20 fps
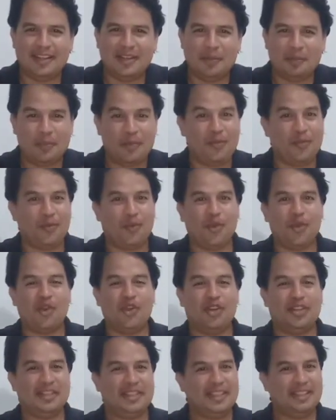
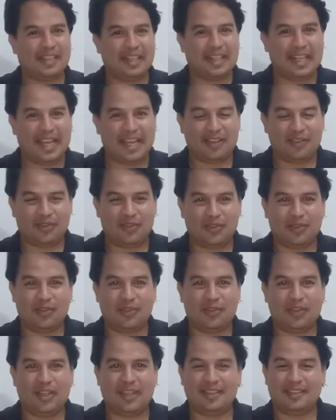Before this lesson
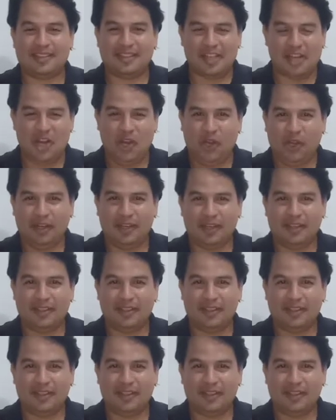start,